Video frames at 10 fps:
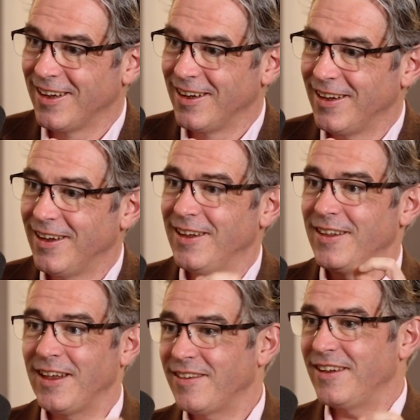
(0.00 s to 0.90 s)
Mm-hmm.
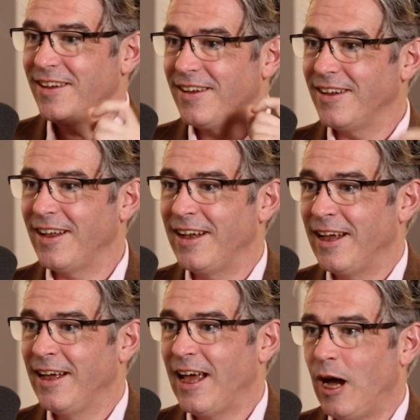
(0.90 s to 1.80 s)
That
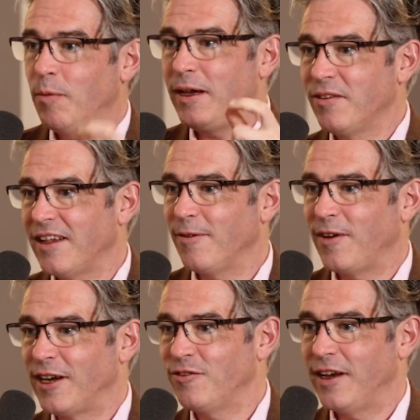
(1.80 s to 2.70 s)
and how but, big was that
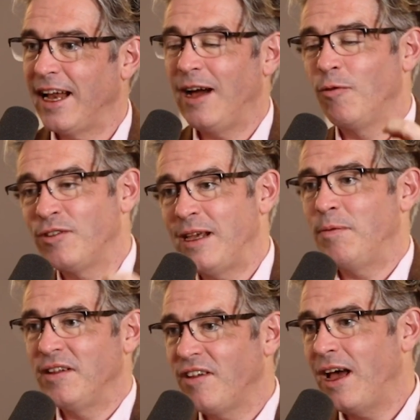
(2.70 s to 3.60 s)
factory, and how
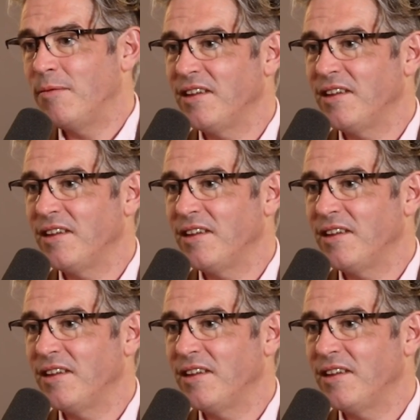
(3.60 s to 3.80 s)
deep in time